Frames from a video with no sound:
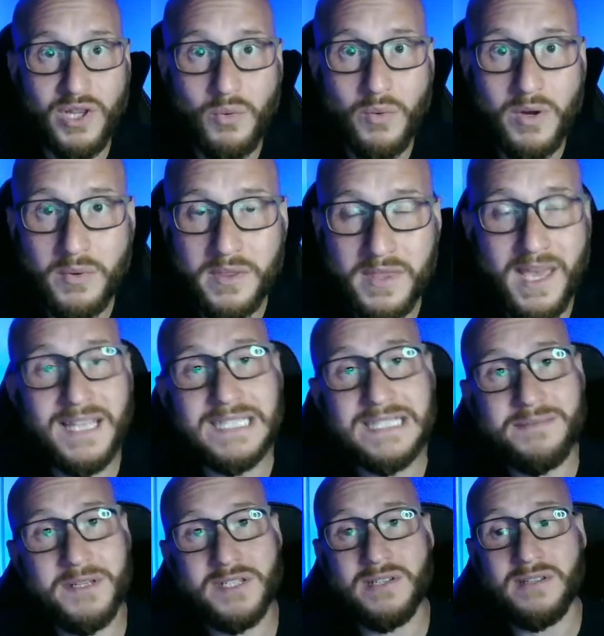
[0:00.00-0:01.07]
well with
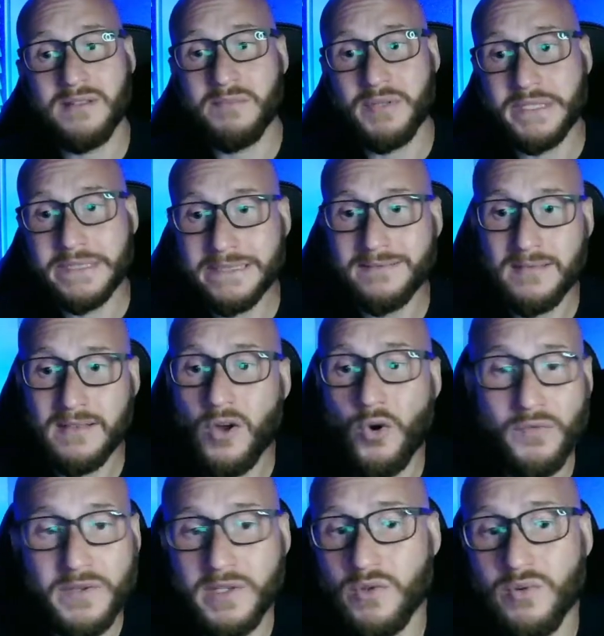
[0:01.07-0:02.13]
that. But
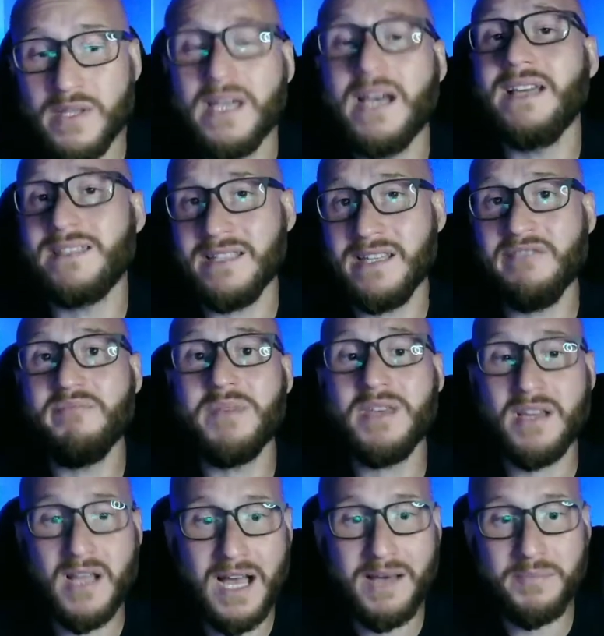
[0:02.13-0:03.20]
hopefully you guys leave
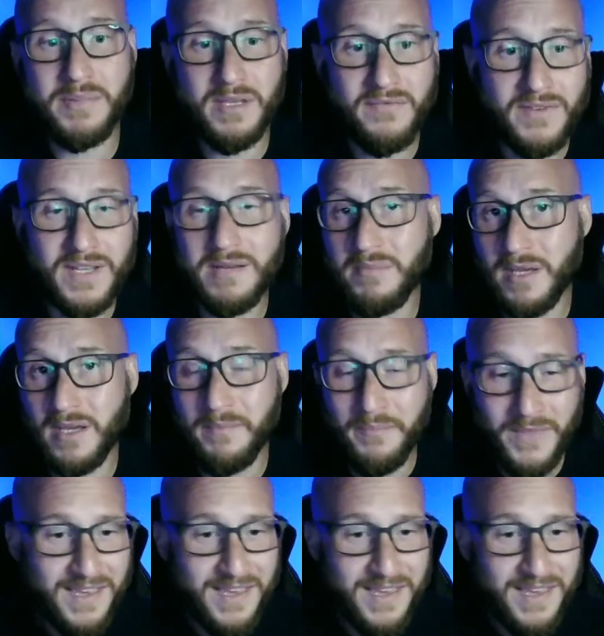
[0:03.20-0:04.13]
me a copy if need be.